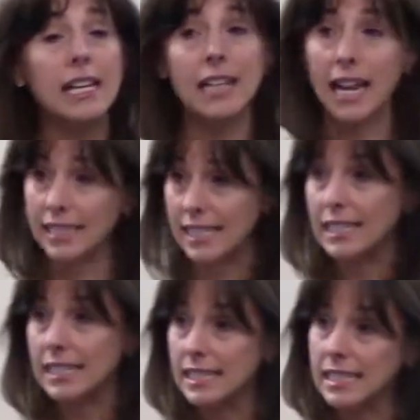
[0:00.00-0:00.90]
in
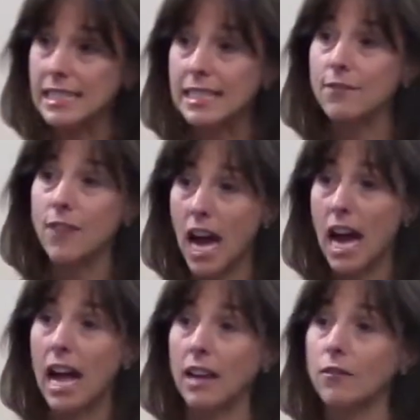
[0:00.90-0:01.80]

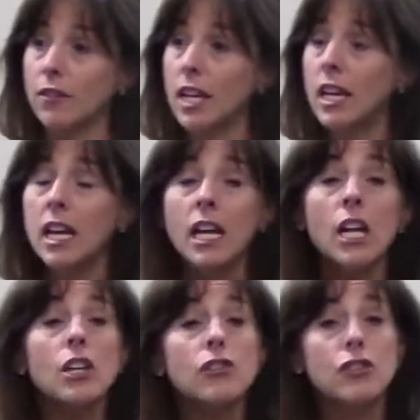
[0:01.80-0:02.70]
1965
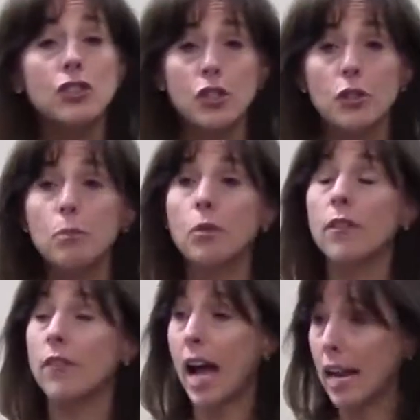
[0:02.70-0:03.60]
to
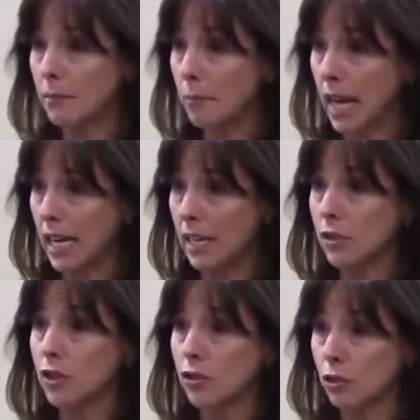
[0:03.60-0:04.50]
provide
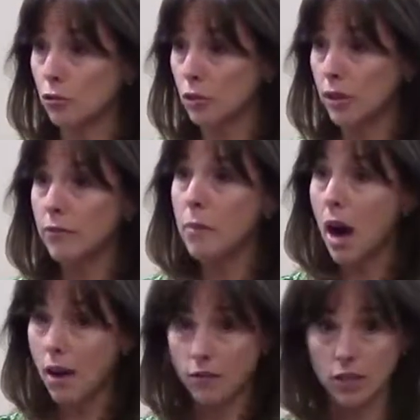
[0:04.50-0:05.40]
money to children of
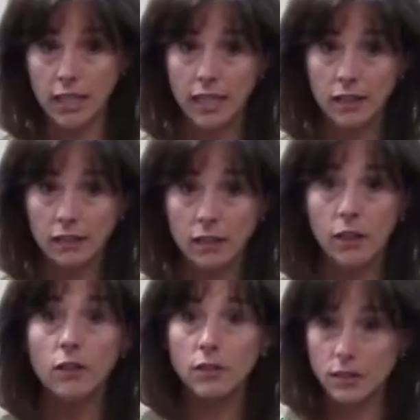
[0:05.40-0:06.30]
poverty
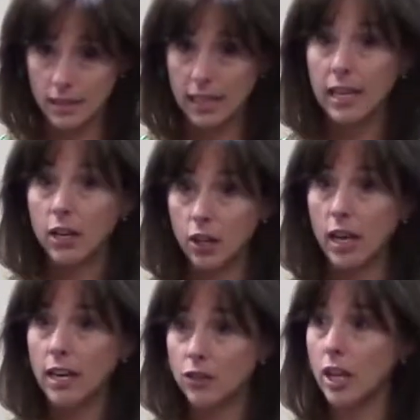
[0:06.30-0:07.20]
to get a
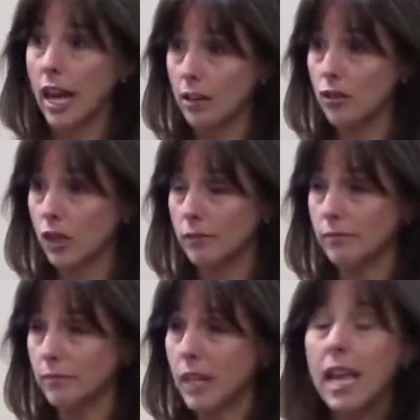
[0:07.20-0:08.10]
good education.
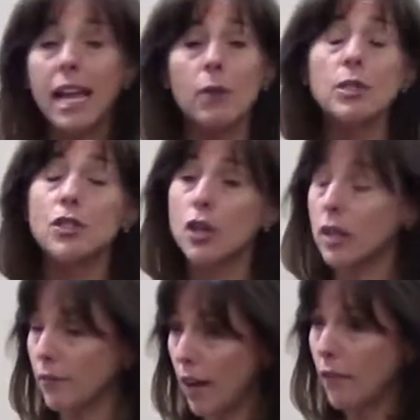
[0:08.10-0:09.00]
It was
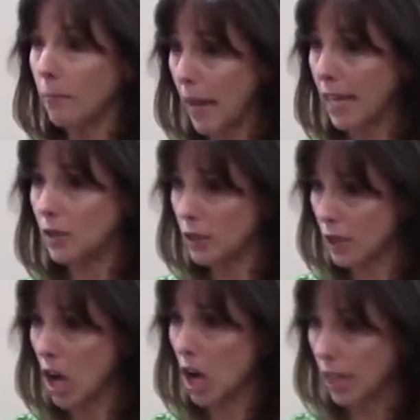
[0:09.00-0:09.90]
35 pages
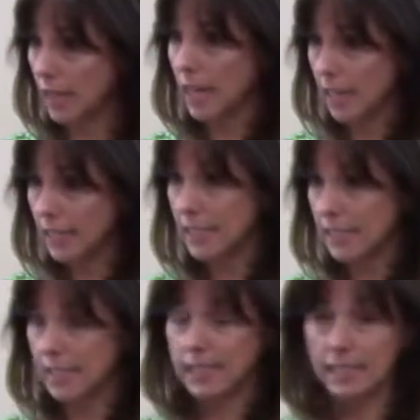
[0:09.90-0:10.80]
long in
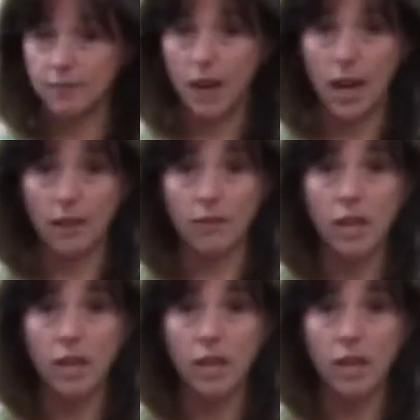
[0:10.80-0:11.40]
1965.